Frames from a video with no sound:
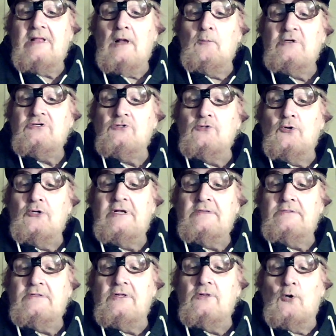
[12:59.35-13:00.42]
I was going
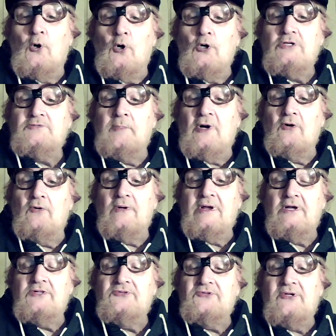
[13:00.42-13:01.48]
into the hospital to
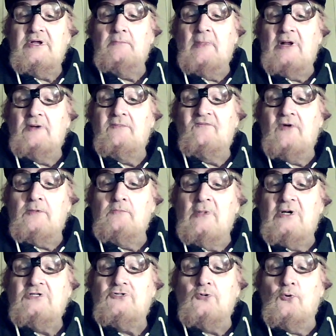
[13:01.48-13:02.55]
get treatment for
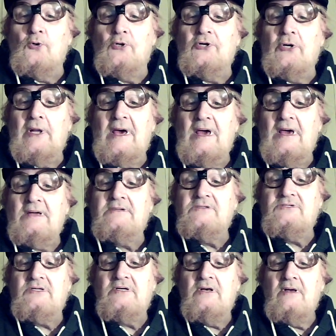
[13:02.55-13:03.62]
my sore legs.